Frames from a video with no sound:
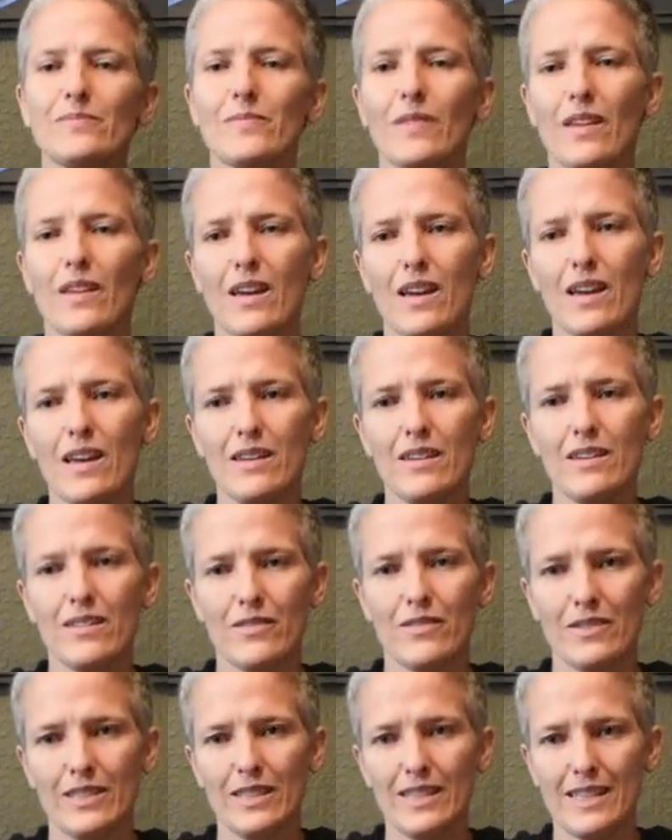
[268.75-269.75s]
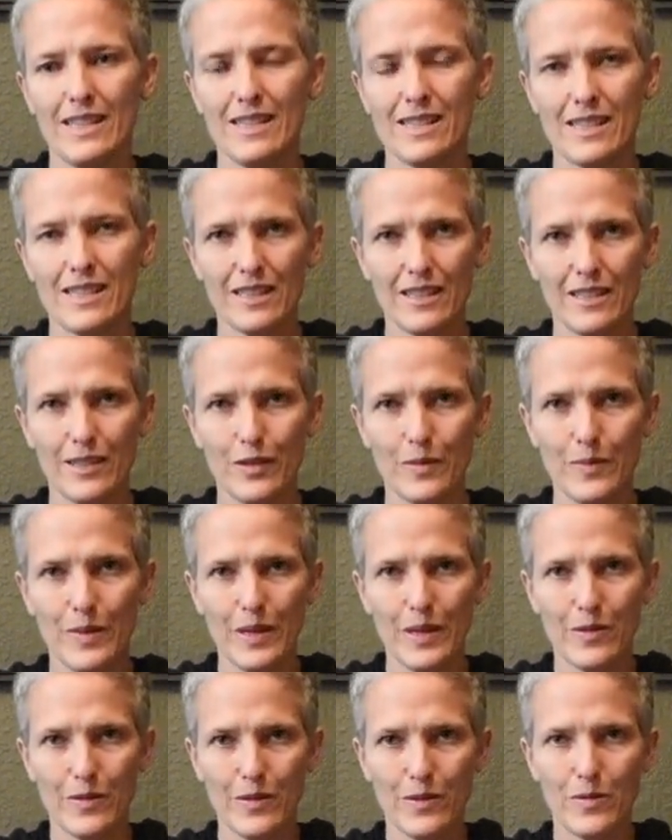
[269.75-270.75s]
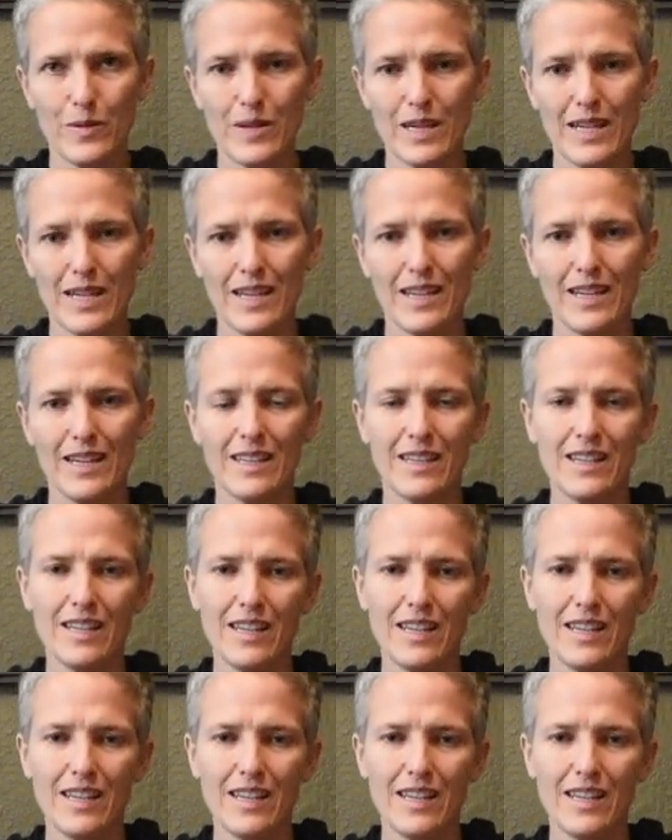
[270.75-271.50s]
Okay? Release a little bit with one hand